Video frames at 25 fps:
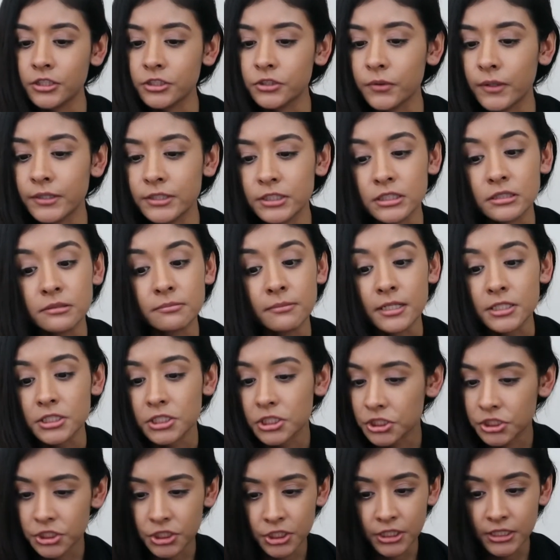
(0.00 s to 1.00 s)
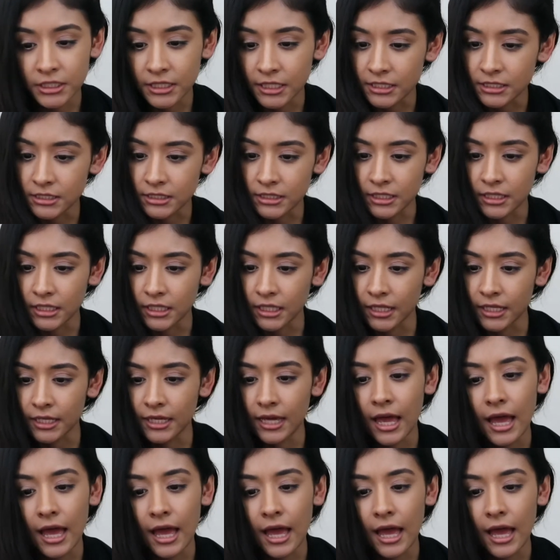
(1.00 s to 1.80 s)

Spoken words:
So I just messaged her and I said like,